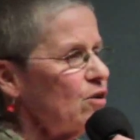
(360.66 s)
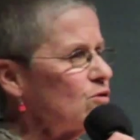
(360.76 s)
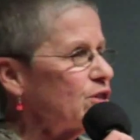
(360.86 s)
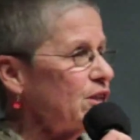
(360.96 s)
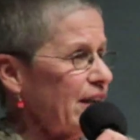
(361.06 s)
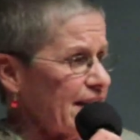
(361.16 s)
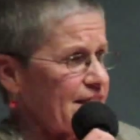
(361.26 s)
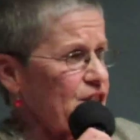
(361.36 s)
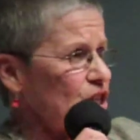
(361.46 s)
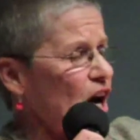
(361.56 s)
who
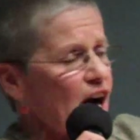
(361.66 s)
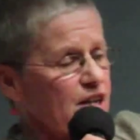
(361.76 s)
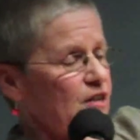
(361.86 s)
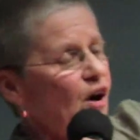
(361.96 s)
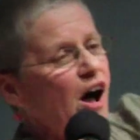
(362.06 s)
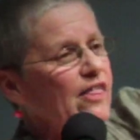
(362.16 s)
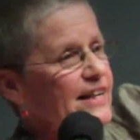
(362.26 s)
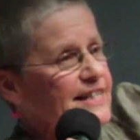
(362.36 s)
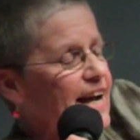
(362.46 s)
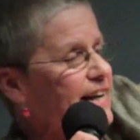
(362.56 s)
takes charge of all
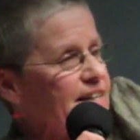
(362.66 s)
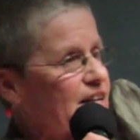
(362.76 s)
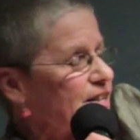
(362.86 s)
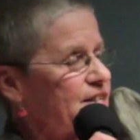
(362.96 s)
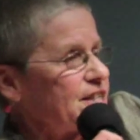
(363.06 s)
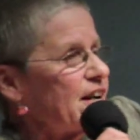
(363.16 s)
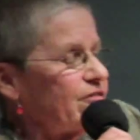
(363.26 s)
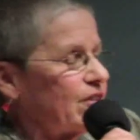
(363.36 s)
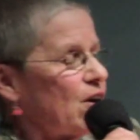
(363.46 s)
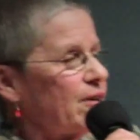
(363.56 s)
the technical stuff
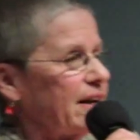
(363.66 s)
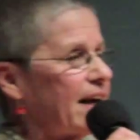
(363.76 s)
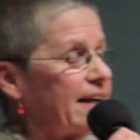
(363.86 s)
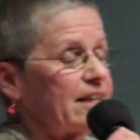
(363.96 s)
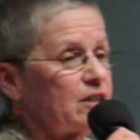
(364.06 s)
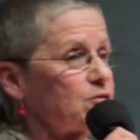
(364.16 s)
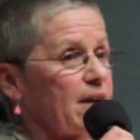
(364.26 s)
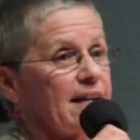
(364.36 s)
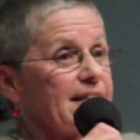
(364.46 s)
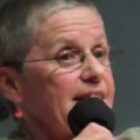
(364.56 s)
going on at the
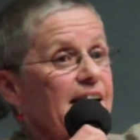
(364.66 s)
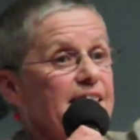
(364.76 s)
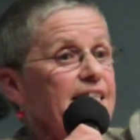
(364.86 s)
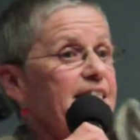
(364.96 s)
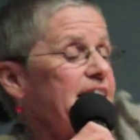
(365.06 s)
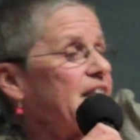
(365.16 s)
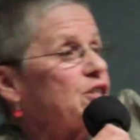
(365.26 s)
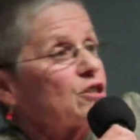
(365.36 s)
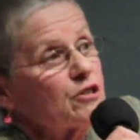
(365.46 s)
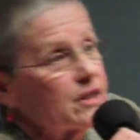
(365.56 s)
training site, the
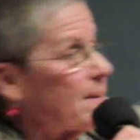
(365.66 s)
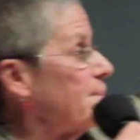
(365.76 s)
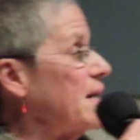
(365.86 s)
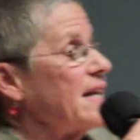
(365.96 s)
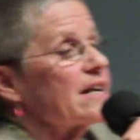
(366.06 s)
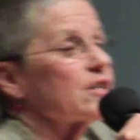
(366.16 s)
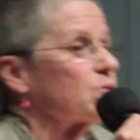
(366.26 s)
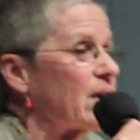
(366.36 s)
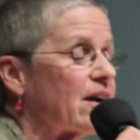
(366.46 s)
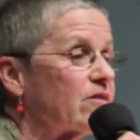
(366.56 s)
teachers, the meals,
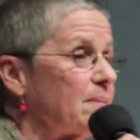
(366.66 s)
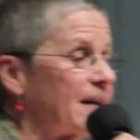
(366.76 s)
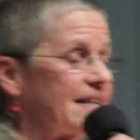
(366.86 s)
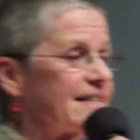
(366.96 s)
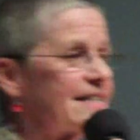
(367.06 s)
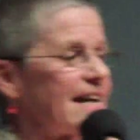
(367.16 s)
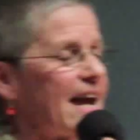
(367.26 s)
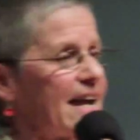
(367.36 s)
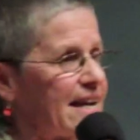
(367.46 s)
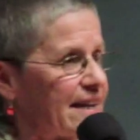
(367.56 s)
where everybody's
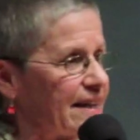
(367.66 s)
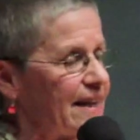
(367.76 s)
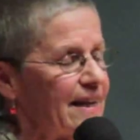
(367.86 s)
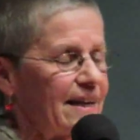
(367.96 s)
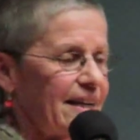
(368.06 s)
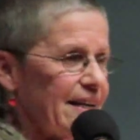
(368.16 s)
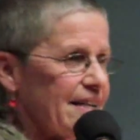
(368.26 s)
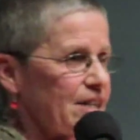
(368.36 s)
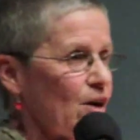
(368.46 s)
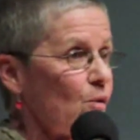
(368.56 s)
staying.
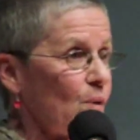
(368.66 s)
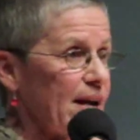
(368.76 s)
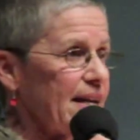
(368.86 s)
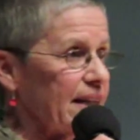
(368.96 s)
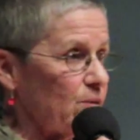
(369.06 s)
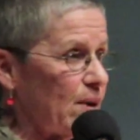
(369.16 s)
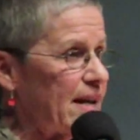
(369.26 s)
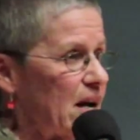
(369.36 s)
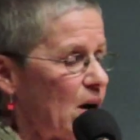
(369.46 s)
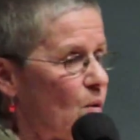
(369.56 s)
So
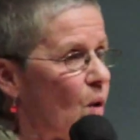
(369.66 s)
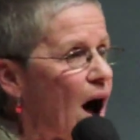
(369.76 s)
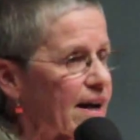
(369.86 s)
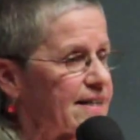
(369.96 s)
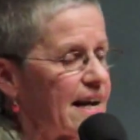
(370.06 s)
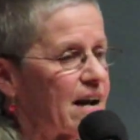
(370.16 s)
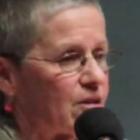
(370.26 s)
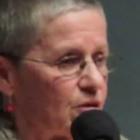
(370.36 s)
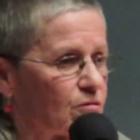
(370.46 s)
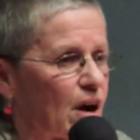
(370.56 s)
we walked
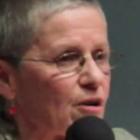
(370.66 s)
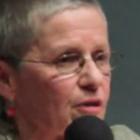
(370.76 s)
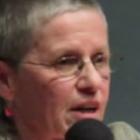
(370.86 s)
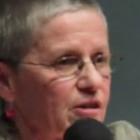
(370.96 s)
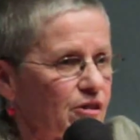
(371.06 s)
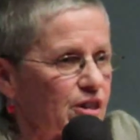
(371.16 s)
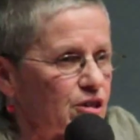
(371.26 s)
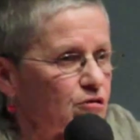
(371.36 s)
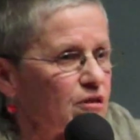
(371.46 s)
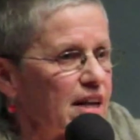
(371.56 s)
down the road under the
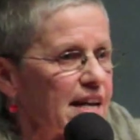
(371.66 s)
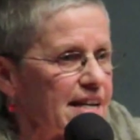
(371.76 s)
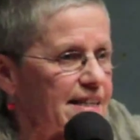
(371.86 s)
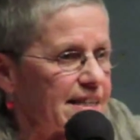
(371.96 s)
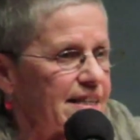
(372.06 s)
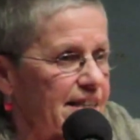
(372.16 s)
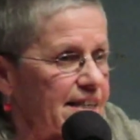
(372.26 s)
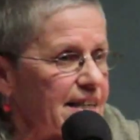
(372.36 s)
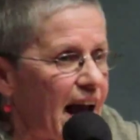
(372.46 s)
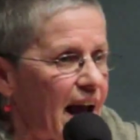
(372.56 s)
trees into the
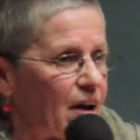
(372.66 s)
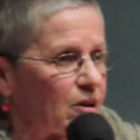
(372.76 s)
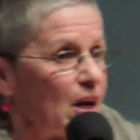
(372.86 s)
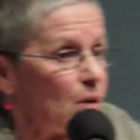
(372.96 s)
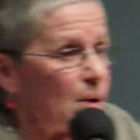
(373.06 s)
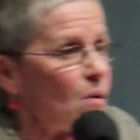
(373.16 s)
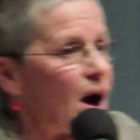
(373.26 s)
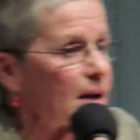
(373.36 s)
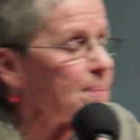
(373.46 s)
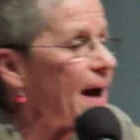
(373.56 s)
town. We
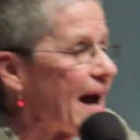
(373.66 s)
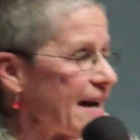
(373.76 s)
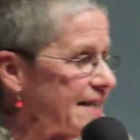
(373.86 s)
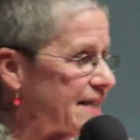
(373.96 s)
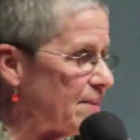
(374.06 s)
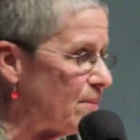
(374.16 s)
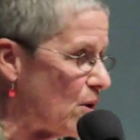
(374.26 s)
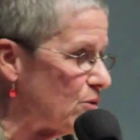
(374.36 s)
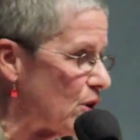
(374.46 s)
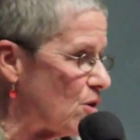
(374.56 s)
walked past the
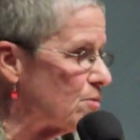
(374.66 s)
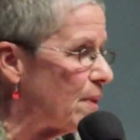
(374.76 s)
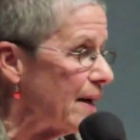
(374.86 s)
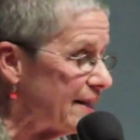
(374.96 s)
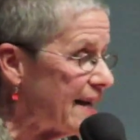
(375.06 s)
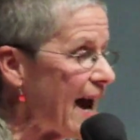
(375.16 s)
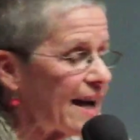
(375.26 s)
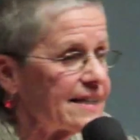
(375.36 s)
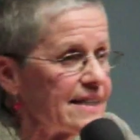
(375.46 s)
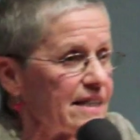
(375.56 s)
moto
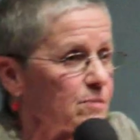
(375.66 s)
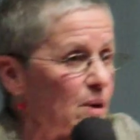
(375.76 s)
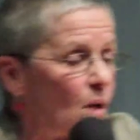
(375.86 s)
taxis, we